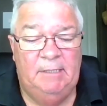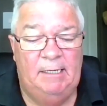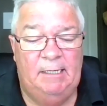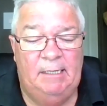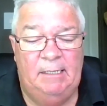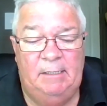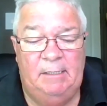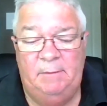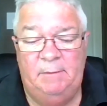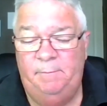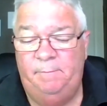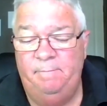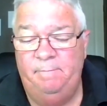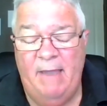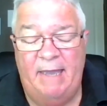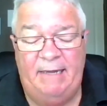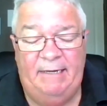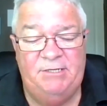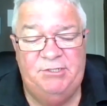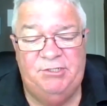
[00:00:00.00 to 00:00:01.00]
uh,
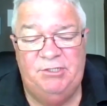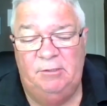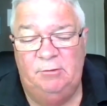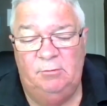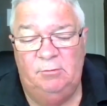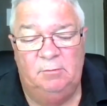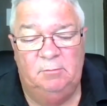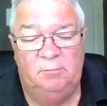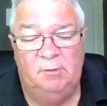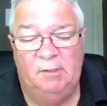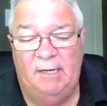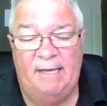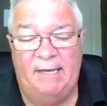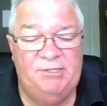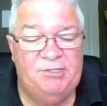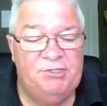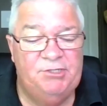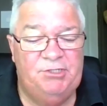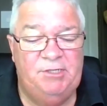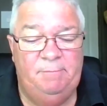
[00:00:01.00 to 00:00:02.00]
manager, or
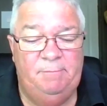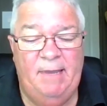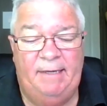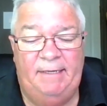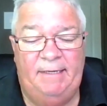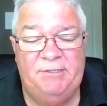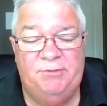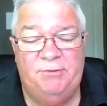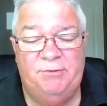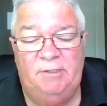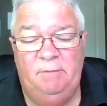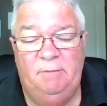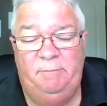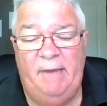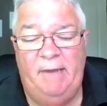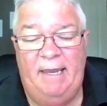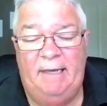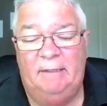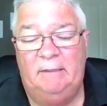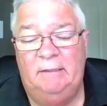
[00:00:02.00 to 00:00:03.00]
relationship manager in
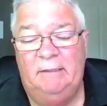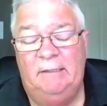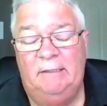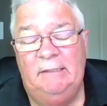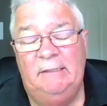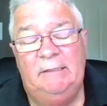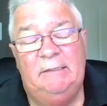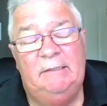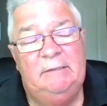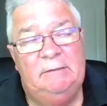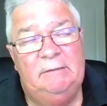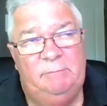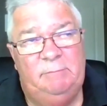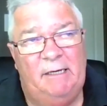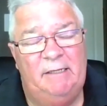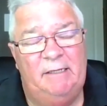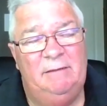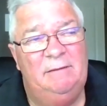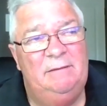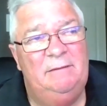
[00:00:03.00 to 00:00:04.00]
the bank.
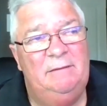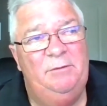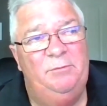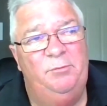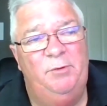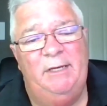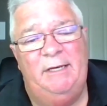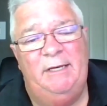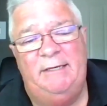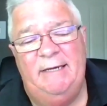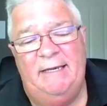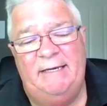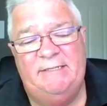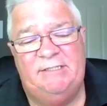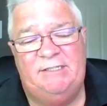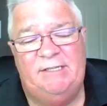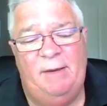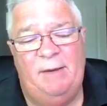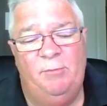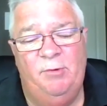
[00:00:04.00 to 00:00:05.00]
But you, you really
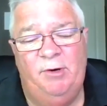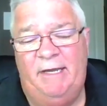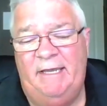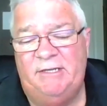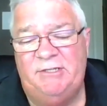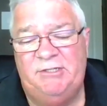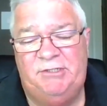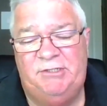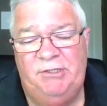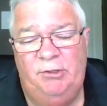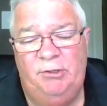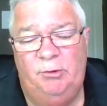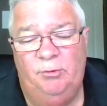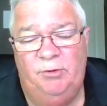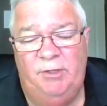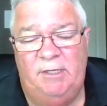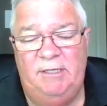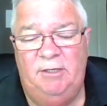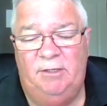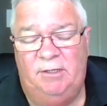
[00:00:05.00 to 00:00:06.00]
need someone
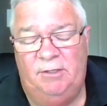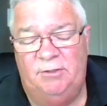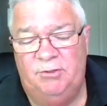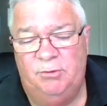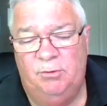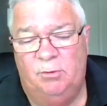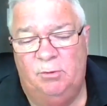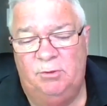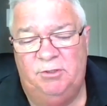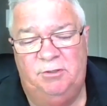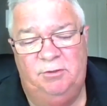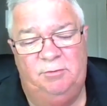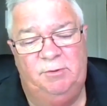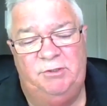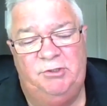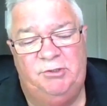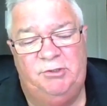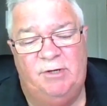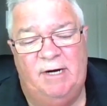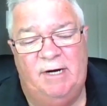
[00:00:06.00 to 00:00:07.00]
external that you can talk
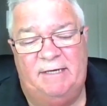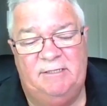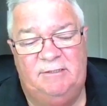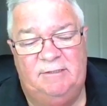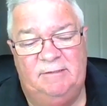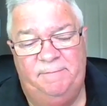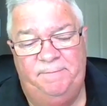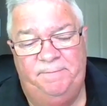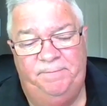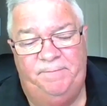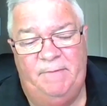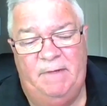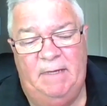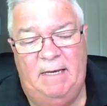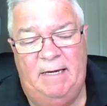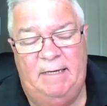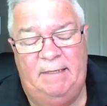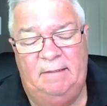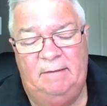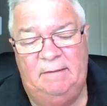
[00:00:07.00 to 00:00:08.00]
to and trust.
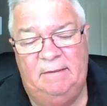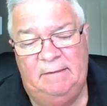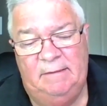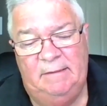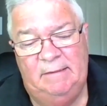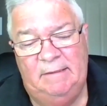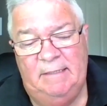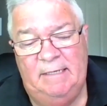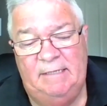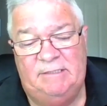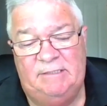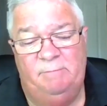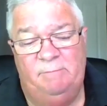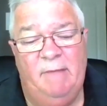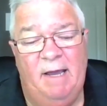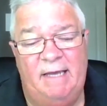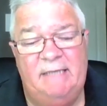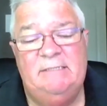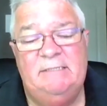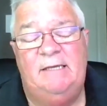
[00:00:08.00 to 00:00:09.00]
And it's
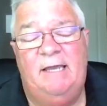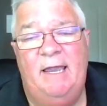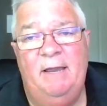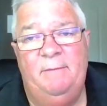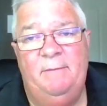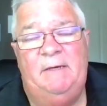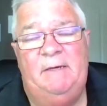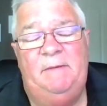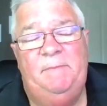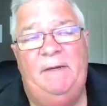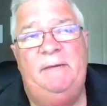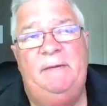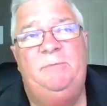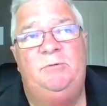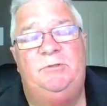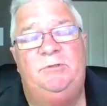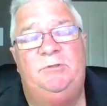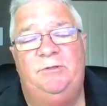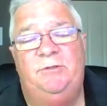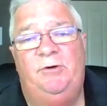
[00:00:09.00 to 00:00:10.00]
amazing how many
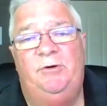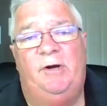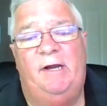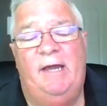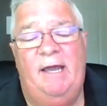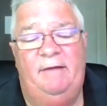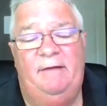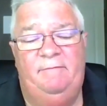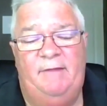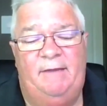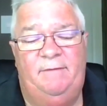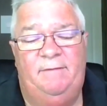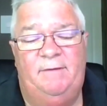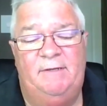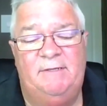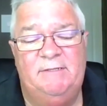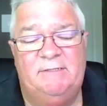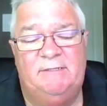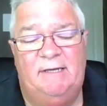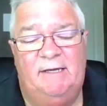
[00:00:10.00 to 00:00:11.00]
people do not have that
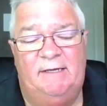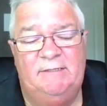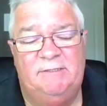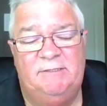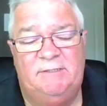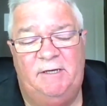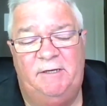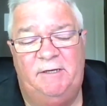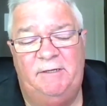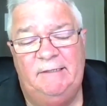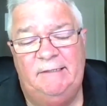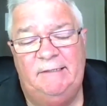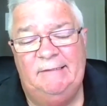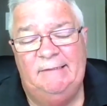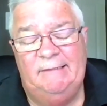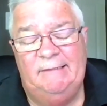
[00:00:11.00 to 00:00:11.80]
these days. So,